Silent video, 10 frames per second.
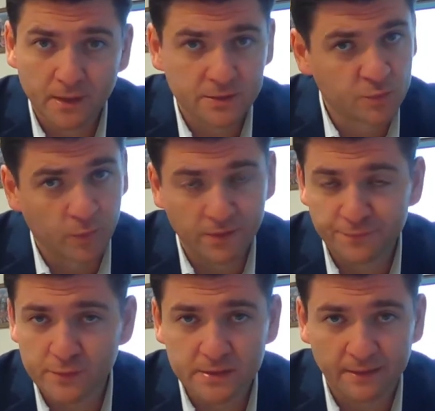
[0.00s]
It's
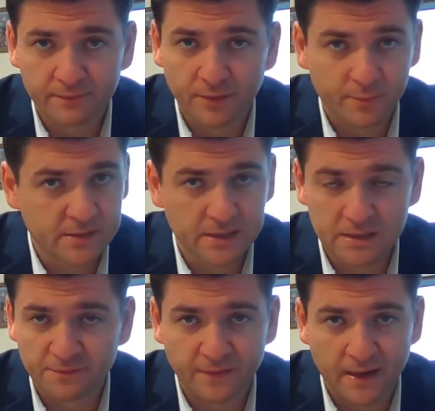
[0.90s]
24 7,
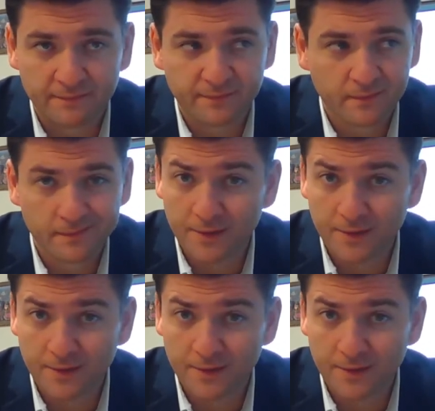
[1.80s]
365.